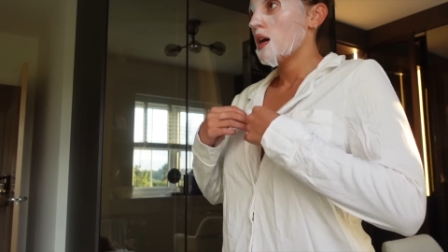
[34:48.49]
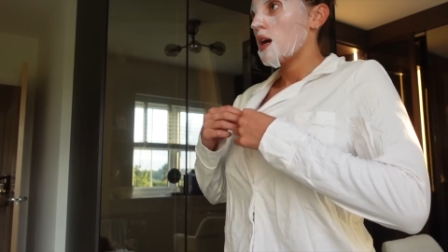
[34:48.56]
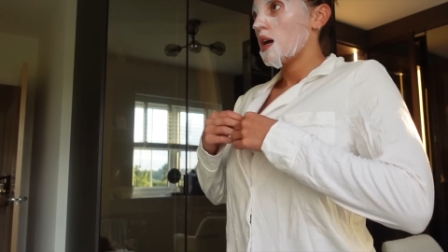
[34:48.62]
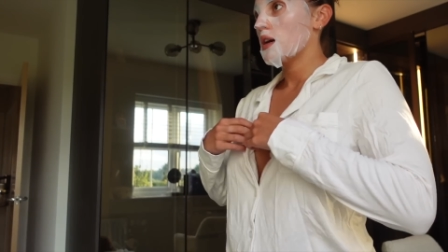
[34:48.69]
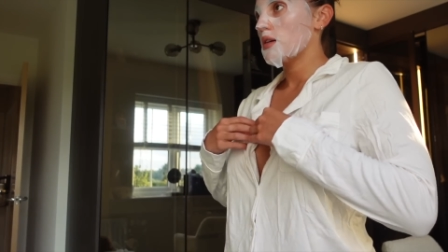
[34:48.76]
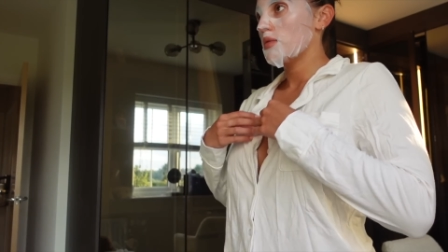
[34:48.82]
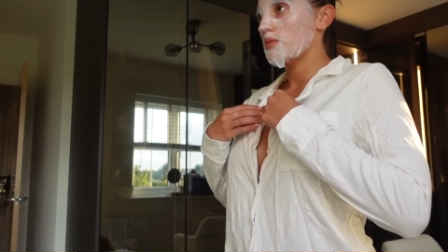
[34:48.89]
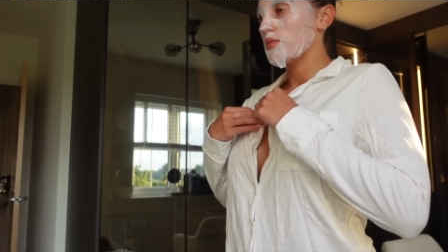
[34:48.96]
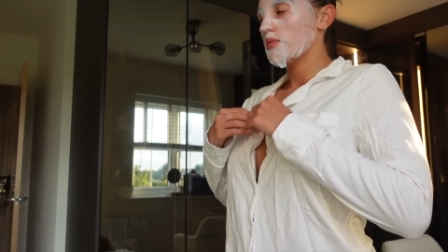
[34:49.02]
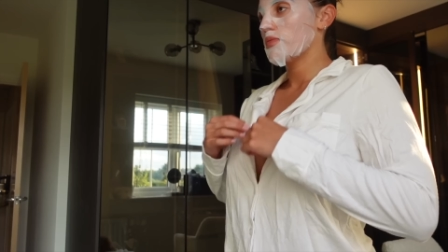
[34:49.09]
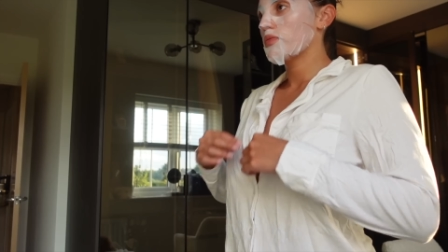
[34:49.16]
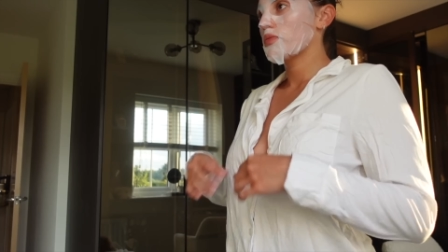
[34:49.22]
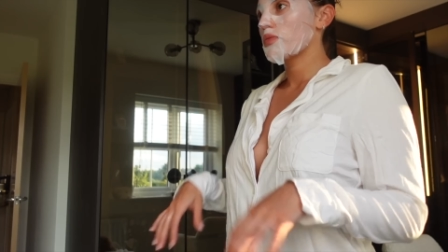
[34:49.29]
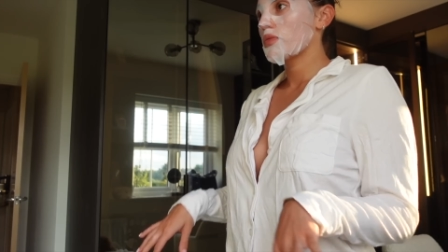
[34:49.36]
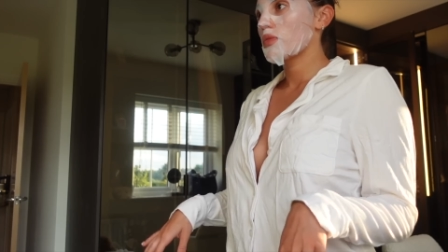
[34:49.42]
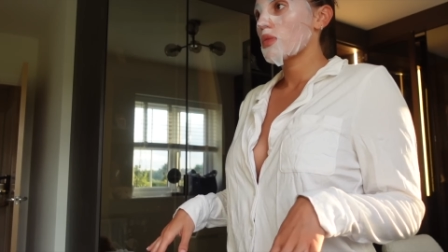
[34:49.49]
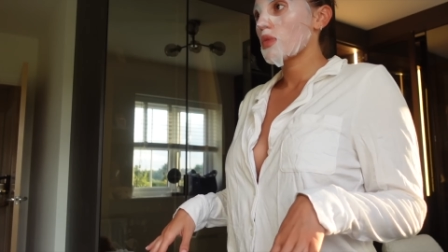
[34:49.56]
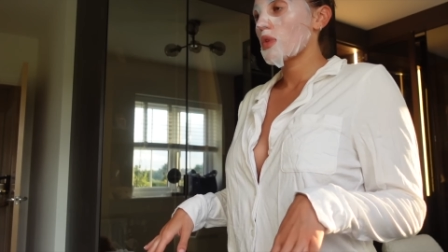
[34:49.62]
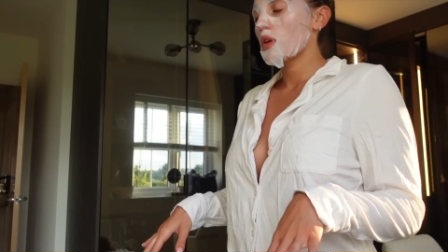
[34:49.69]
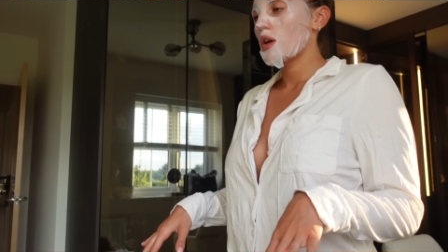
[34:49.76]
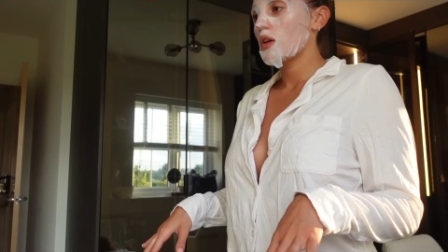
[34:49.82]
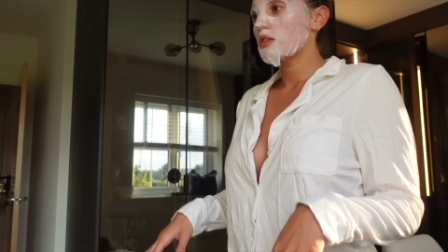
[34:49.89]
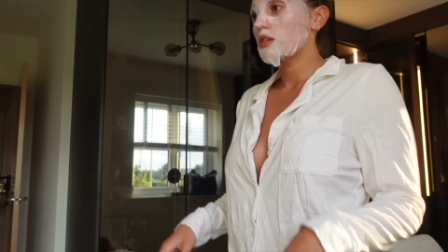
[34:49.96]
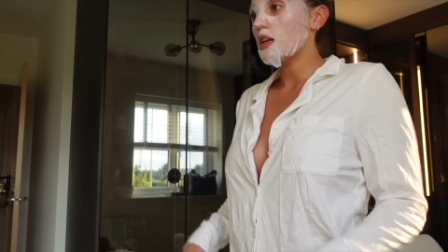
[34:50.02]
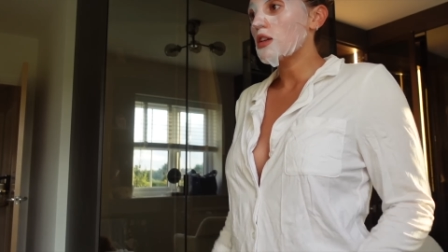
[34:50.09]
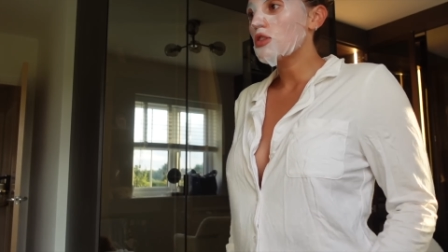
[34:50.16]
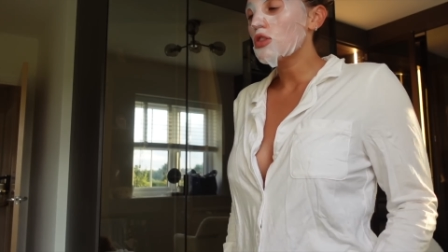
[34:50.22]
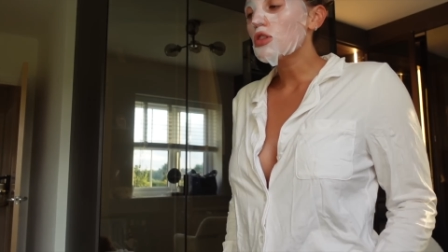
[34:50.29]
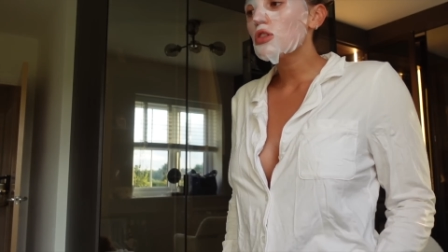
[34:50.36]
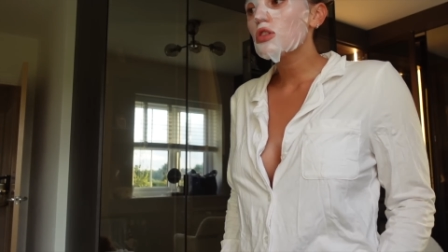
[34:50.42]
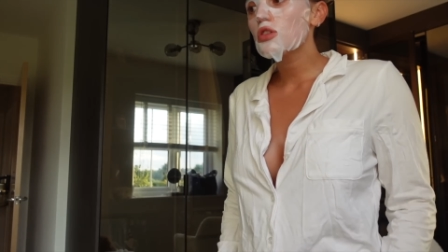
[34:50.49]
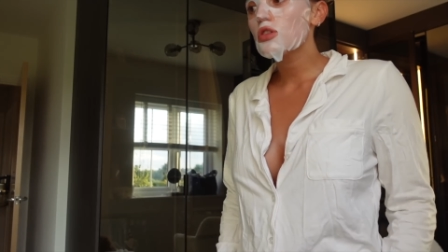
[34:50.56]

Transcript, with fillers: Um, they're just